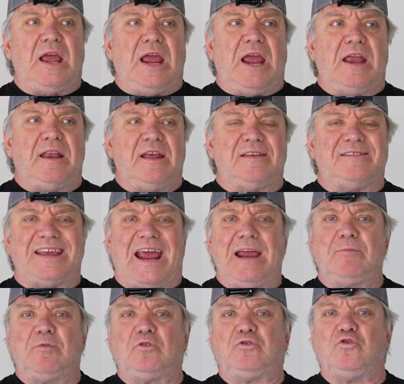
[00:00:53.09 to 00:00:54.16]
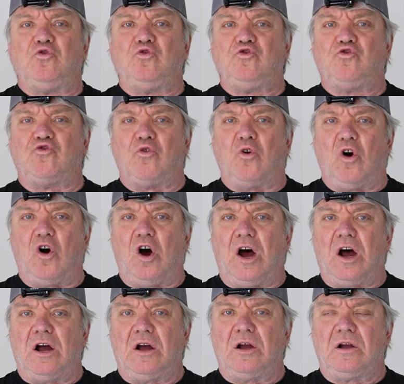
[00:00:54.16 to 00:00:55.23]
It is able to draw